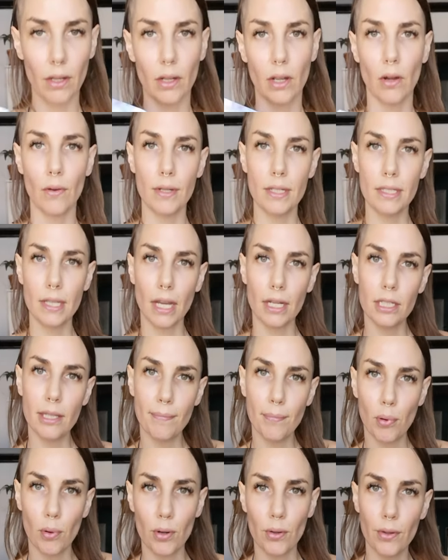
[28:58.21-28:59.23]
Go inside the
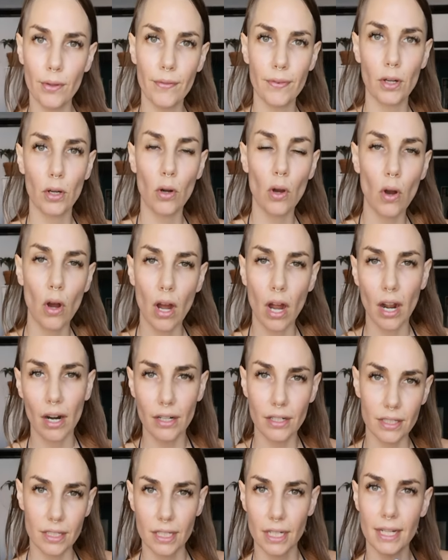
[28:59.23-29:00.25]
portal of your
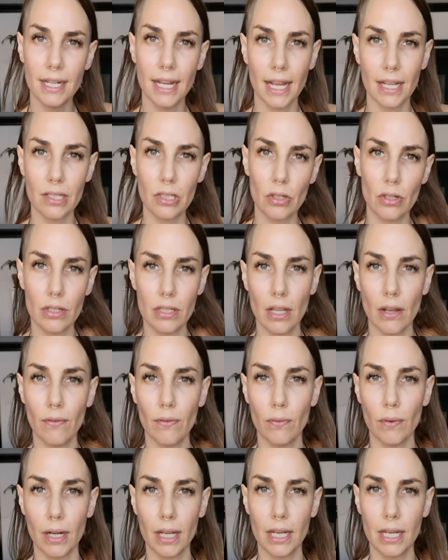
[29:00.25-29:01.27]
heart and ask yourself
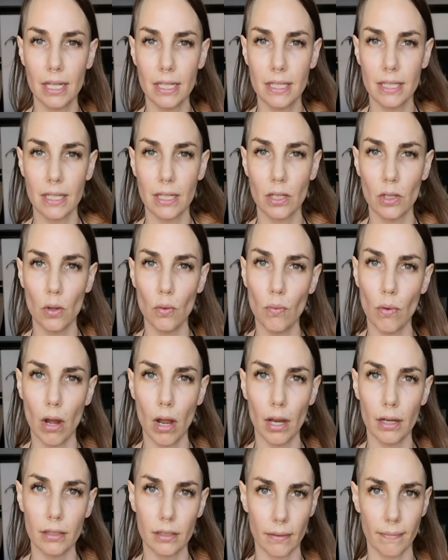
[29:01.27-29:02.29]
what it is that you
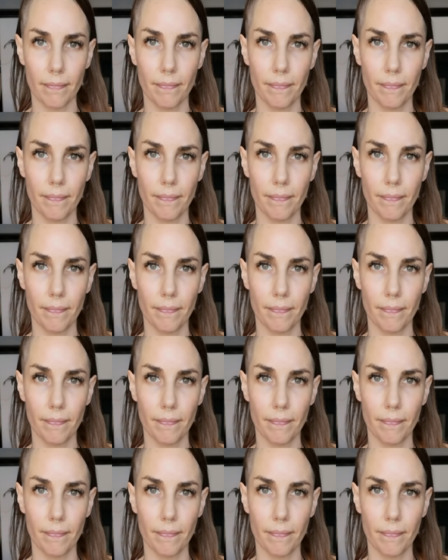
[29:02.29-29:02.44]
want.